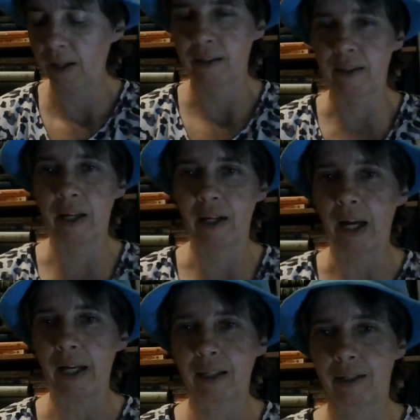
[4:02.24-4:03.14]
then
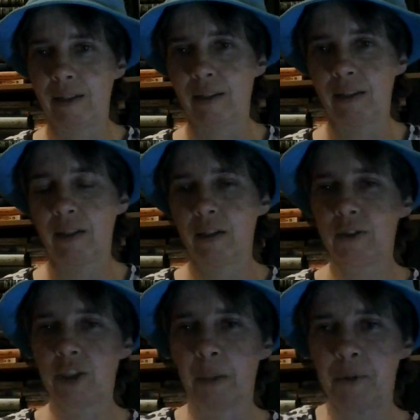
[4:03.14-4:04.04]
I can
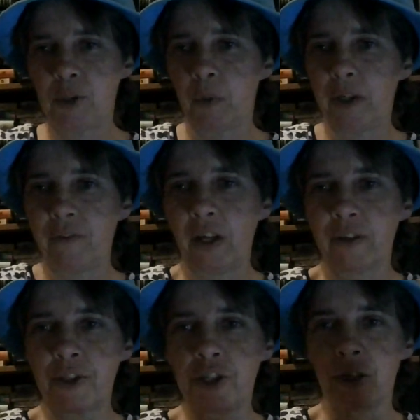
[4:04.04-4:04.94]
jump to one of the
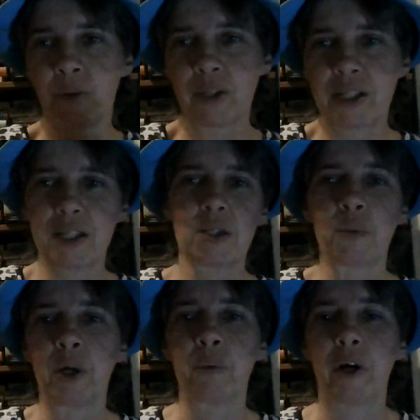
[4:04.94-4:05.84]
other two. This is the
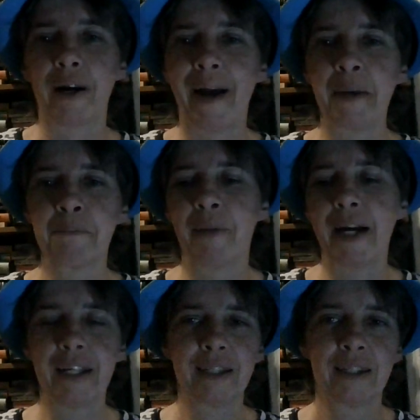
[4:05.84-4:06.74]
one where I
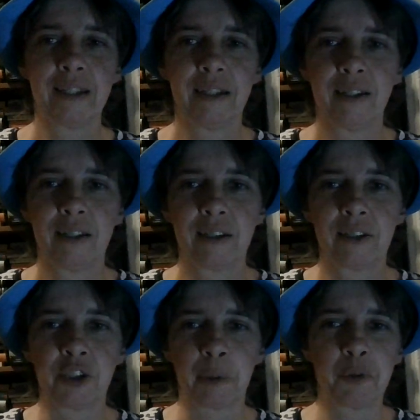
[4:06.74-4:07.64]
might
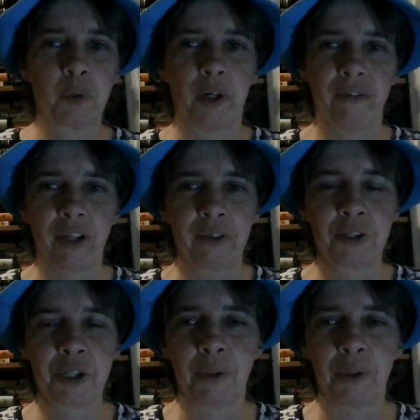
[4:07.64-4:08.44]
jump to one of the other two